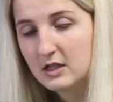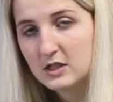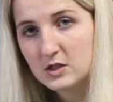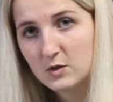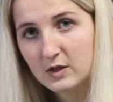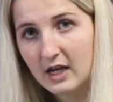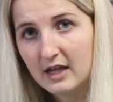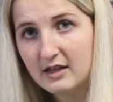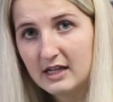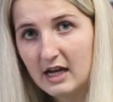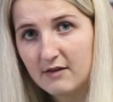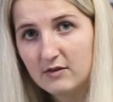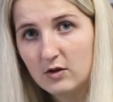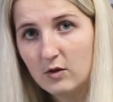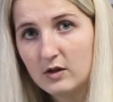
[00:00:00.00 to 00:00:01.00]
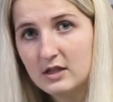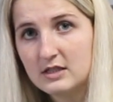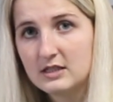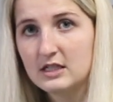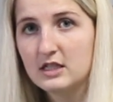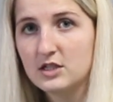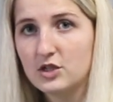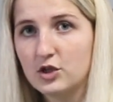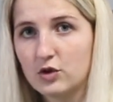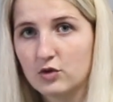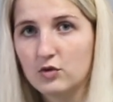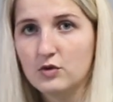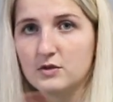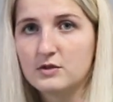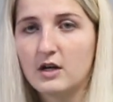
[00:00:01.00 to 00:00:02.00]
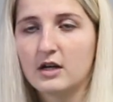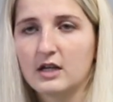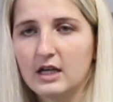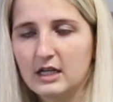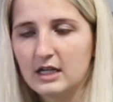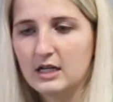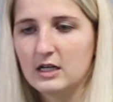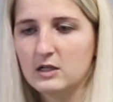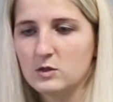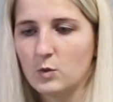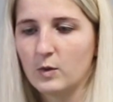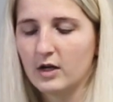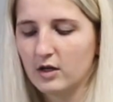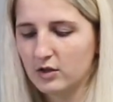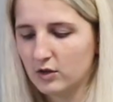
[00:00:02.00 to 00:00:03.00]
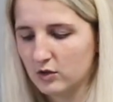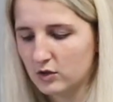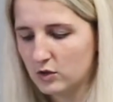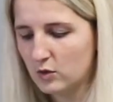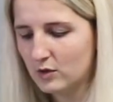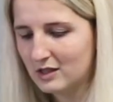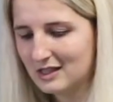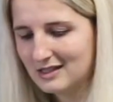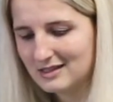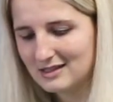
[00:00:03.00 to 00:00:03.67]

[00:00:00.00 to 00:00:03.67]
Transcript: So again, the alveolus is your tooth socket. It is where your tooth